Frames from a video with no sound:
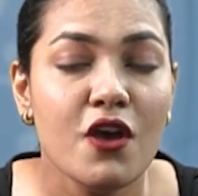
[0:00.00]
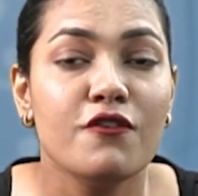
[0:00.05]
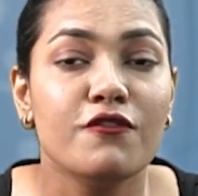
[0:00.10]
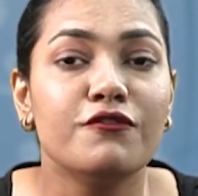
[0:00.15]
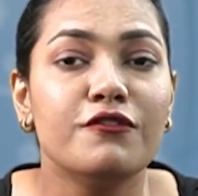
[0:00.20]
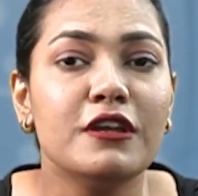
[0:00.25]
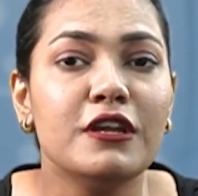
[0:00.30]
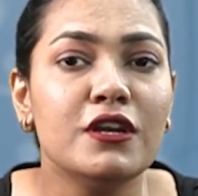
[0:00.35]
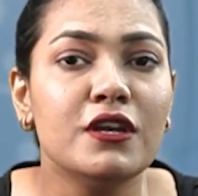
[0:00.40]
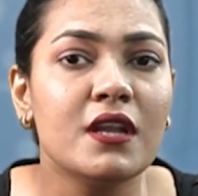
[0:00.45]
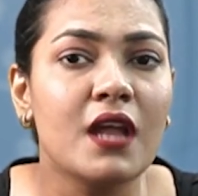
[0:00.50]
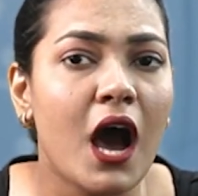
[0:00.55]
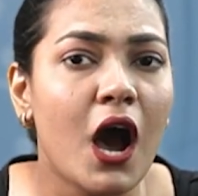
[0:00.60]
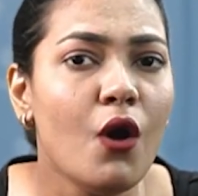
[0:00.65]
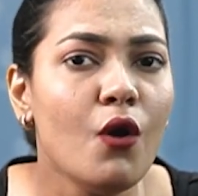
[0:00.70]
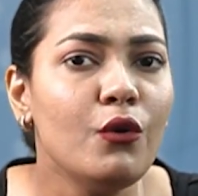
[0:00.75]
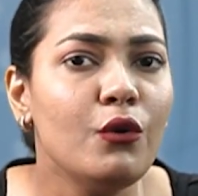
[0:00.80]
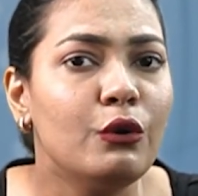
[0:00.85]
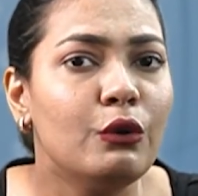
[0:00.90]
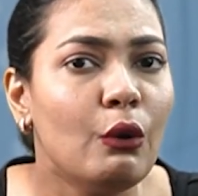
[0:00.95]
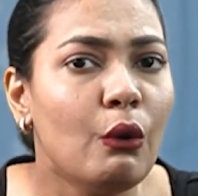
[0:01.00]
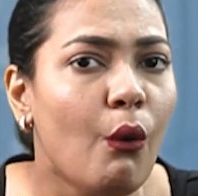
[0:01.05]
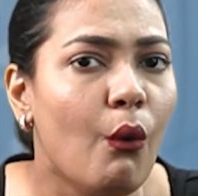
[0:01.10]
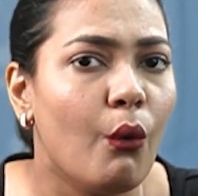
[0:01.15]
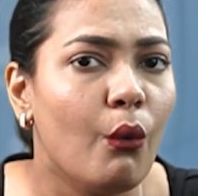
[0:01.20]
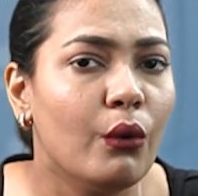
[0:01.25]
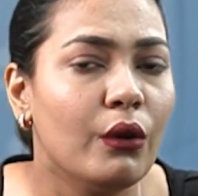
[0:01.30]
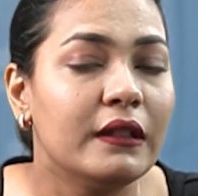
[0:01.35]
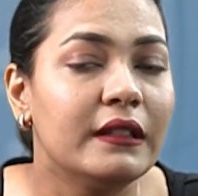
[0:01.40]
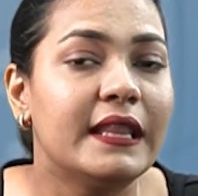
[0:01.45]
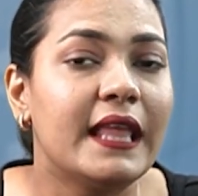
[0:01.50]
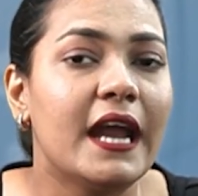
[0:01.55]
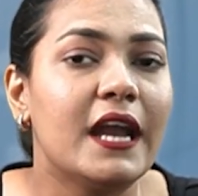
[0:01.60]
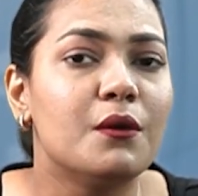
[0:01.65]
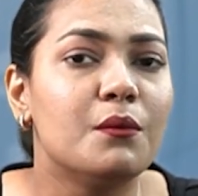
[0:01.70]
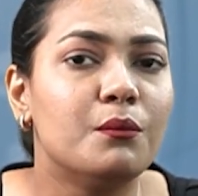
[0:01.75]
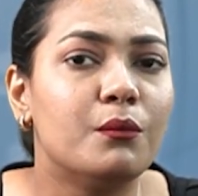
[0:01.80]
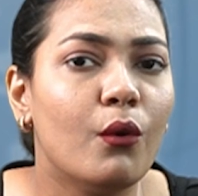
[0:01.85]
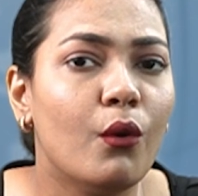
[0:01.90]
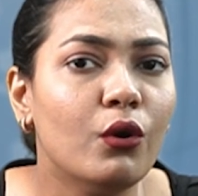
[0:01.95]
we now know
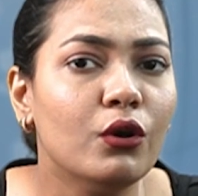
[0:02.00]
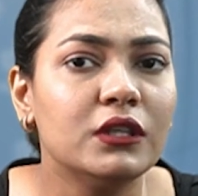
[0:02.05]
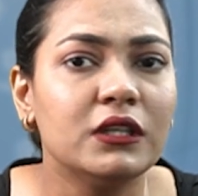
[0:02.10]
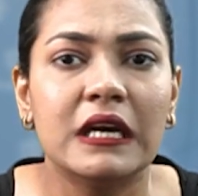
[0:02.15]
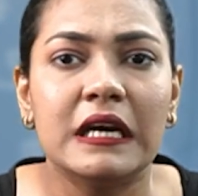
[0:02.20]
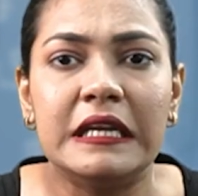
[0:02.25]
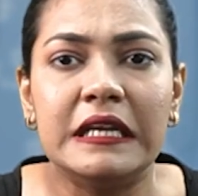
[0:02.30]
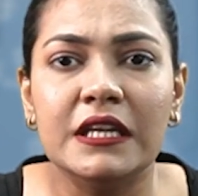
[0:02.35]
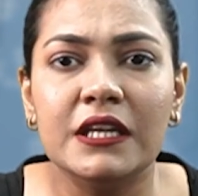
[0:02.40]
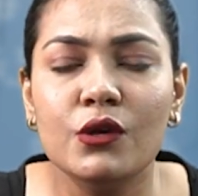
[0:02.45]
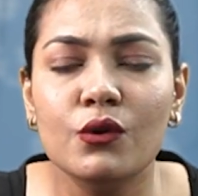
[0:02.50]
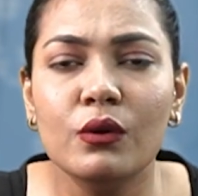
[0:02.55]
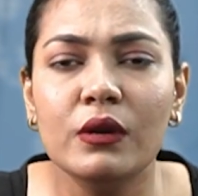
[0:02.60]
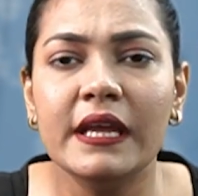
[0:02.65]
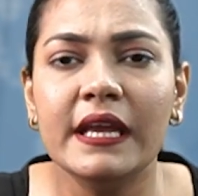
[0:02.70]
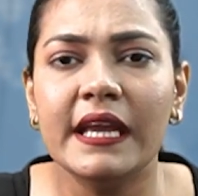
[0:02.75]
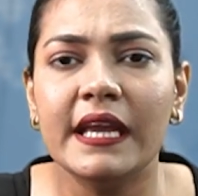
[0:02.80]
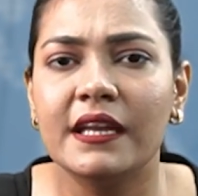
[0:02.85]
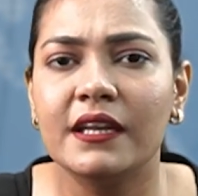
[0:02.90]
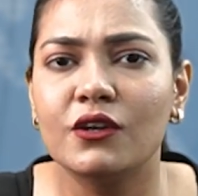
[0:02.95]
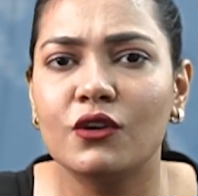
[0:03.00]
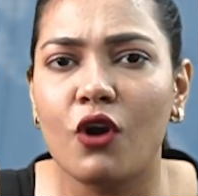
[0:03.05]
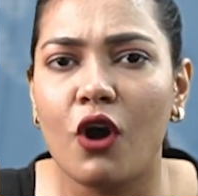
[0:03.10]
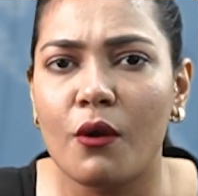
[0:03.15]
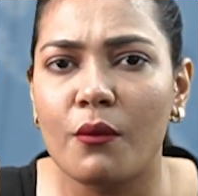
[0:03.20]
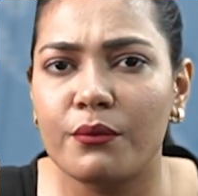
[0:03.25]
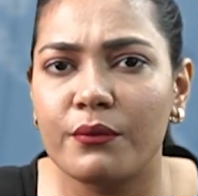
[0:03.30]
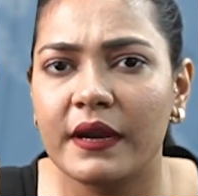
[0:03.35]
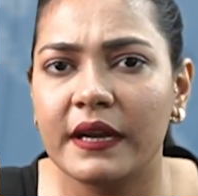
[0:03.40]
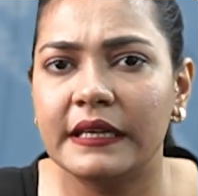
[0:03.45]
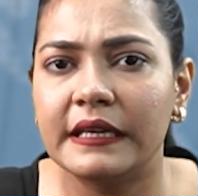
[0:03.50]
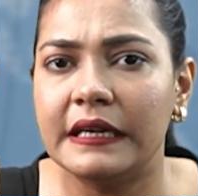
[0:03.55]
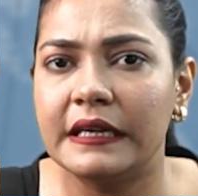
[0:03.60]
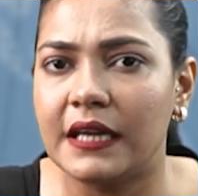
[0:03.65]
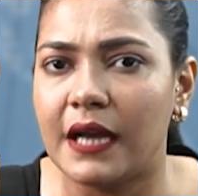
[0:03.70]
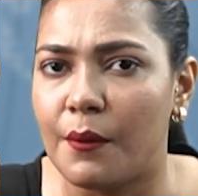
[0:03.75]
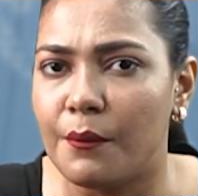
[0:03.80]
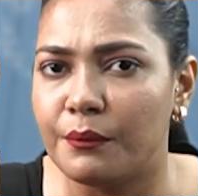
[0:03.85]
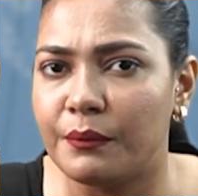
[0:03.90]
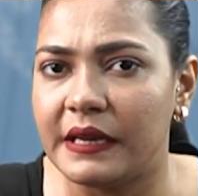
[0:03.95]
that both newly
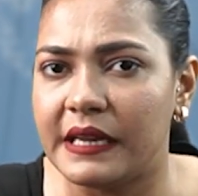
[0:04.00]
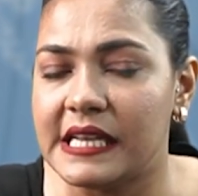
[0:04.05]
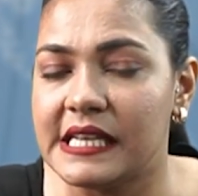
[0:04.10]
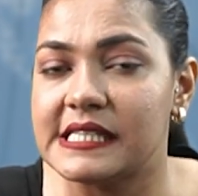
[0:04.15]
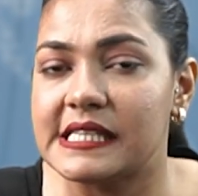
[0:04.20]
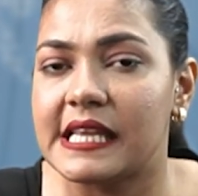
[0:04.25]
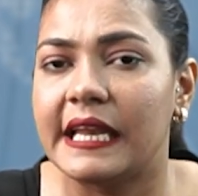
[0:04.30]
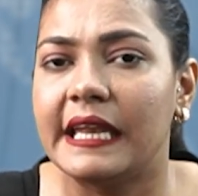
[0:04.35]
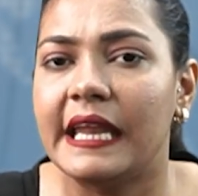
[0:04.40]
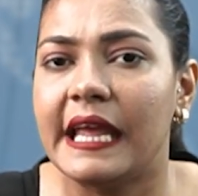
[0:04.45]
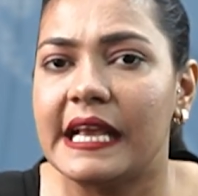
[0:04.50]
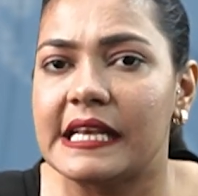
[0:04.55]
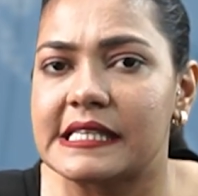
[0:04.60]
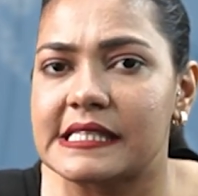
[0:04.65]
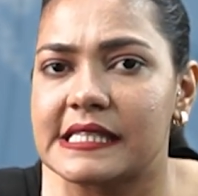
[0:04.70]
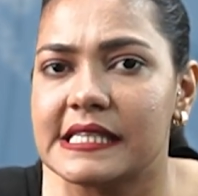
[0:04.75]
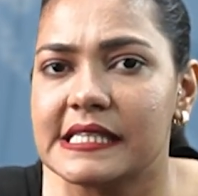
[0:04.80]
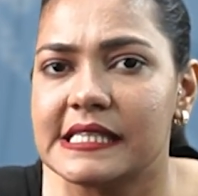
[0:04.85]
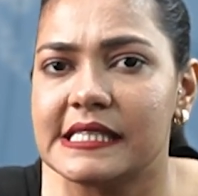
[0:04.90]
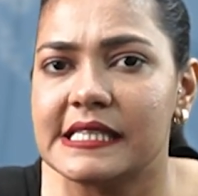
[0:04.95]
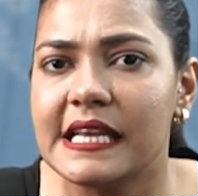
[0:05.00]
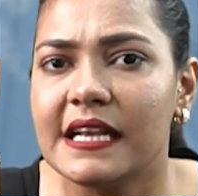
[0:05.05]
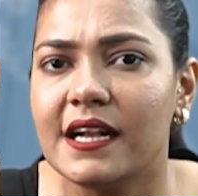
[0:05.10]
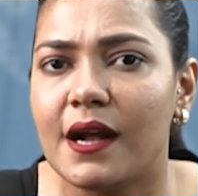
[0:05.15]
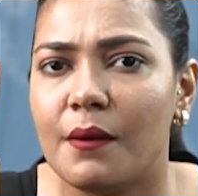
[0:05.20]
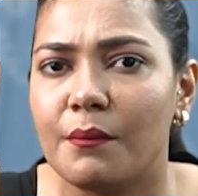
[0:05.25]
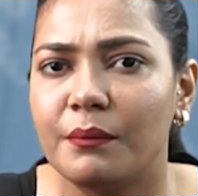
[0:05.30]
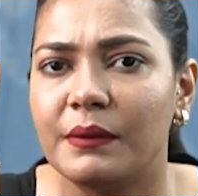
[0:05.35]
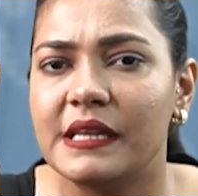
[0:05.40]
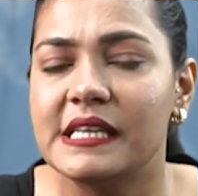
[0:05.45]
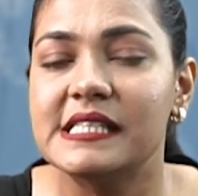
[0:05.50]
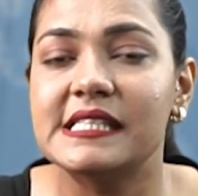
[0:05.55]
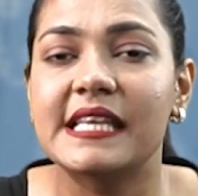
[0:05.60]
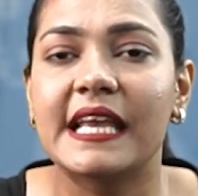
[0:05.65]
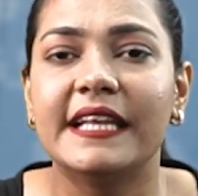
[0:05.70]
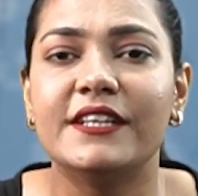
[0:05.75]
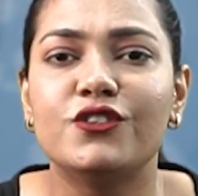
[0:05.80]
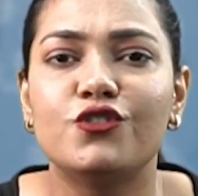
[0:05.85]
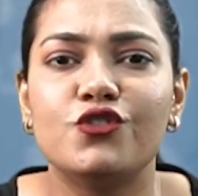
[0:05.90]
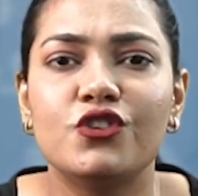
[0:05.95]
incorporated companies and existing companies
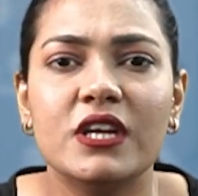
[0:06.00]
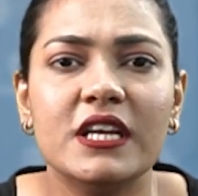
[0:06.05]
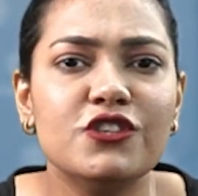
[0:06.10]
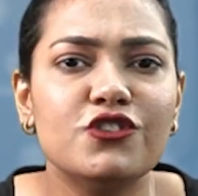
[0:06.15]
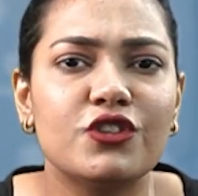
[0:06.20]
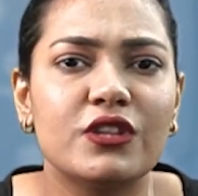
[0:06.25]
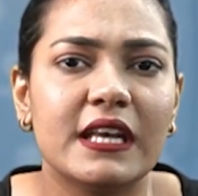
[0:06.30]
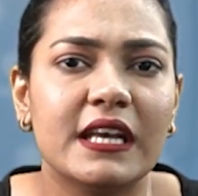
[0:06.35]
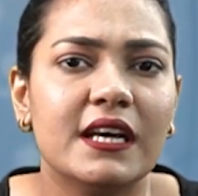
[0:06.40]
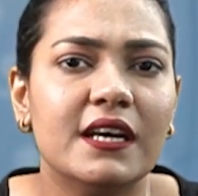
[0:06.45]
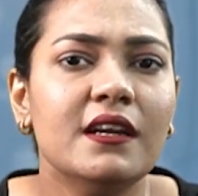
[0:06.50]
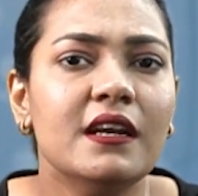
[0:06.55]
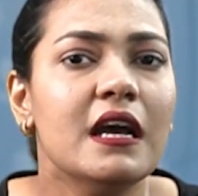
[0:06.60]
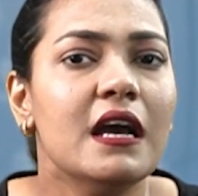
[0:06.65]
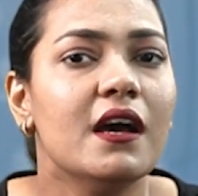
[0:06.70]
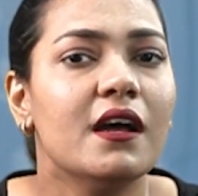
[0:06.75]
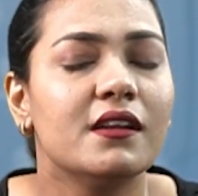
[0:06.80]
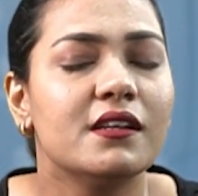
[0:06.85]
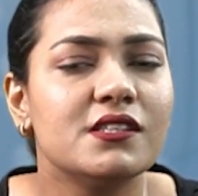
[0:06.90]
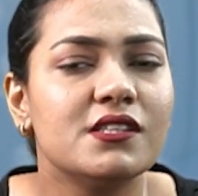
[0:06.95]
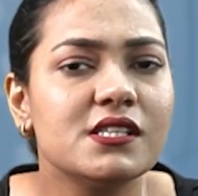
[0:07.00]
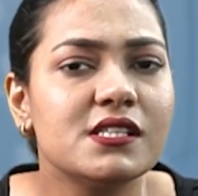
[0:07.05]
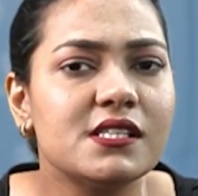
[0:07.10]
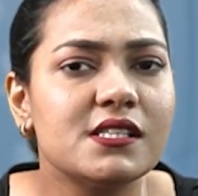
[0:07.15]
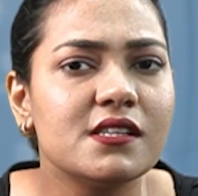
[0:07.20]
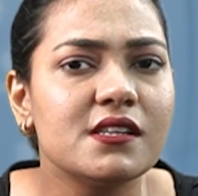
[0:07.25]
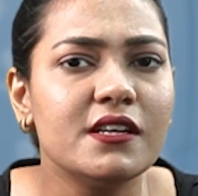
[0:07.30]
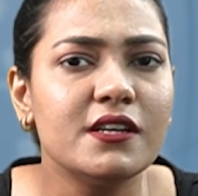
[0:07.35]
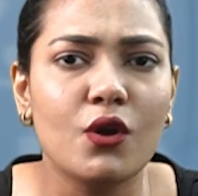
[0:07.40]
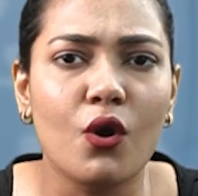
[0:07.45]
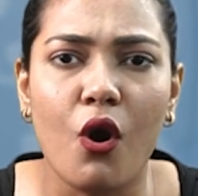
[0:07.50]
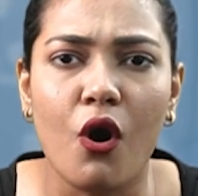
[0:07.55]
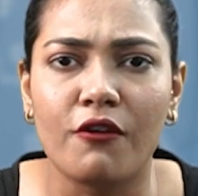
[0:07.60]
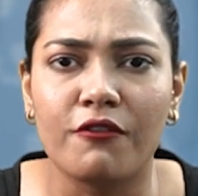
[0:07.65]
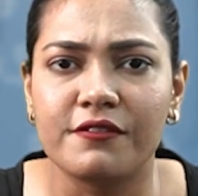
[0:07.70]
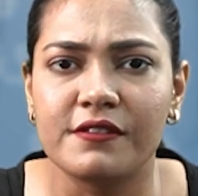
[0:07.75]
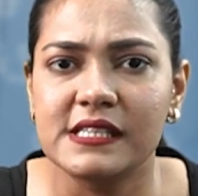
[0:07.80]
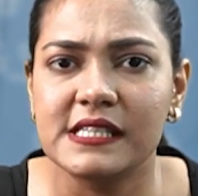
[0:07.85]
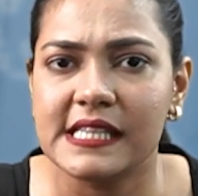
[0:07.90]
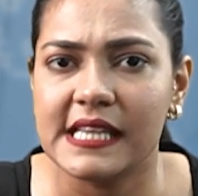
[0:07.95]
can change their registered
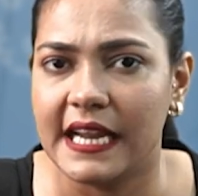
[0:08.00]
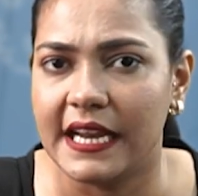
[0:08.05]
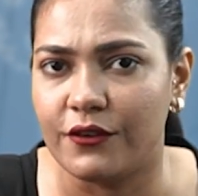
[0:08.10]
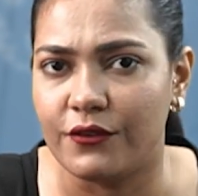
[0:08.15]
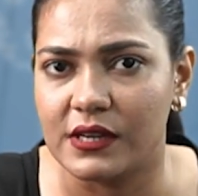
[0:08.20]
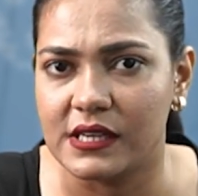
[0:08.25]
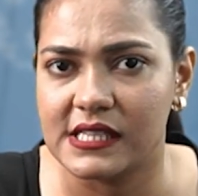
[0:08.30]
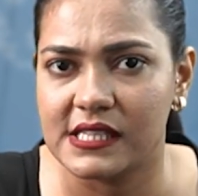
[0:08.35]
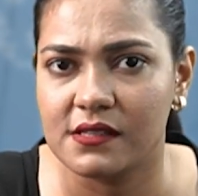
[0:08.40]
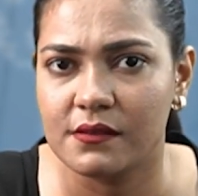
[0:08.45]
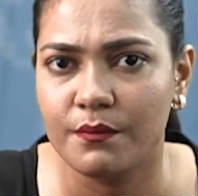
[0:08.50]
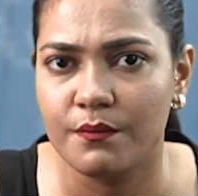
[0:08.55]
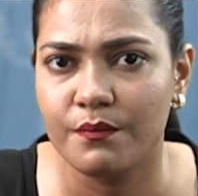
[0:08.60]
office address.